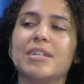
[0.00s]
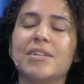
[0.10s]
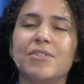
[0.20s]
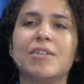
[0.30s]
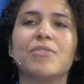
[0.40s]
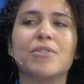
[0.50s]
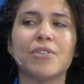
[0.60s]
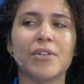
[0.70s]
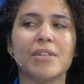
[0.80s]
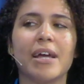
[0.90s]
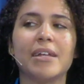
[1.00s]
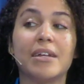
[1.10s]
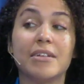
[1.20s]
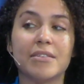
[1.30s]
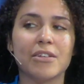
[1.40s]
even if those aren't the
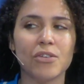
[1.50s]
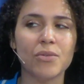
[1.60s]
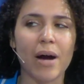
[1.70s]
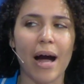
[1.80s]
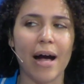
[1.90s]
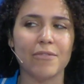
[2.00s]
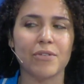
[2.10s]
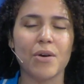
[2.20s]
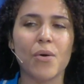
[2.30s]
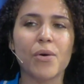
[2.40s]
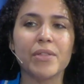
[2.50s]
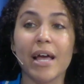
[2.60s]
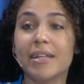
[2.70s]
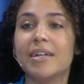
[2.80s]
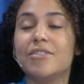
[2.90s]
identities that you have or the
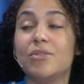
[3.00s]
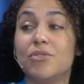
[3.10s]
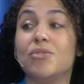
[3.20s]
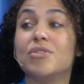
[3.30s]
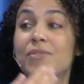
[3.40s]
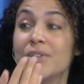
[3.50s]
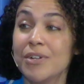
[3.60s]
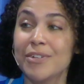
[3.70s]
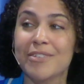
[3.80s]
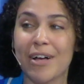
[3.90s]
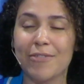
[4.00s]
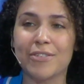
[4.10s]
identities you choose for yourself.